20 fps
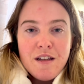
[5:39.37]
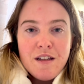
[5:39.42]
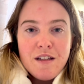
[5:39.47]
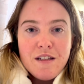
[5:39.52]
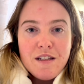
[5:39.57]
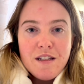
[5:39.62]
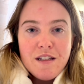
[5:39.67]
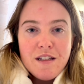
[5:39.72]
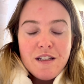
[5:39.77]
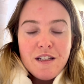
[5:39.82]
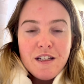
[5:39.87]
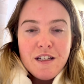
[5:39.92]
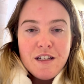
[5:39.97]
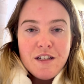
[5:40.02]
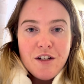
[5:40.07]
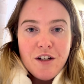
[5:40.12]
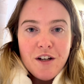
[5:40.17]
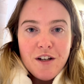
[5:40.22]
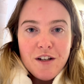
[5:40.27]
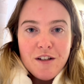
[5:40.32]
to
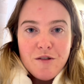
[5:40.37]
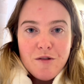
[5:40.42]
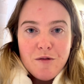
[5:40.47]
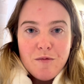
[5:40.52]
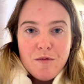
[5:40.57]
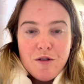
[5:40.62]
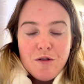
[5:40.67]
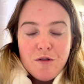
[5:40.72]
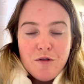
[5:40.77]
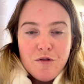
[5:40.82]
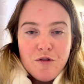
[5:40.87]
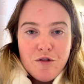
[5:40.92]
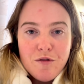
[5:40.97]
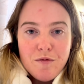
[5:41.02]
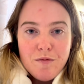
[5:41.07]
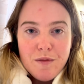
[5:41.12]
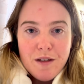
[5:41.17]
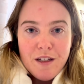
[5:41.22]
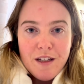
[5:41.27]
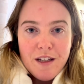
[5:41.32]
detox from social
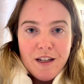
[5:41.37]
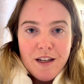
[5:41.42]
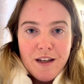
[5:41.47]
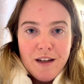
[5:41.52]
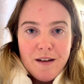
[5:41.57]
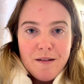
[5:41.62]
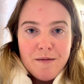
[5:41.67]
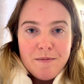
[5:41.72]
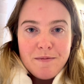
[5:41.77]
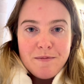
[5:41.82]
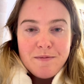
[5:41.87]
media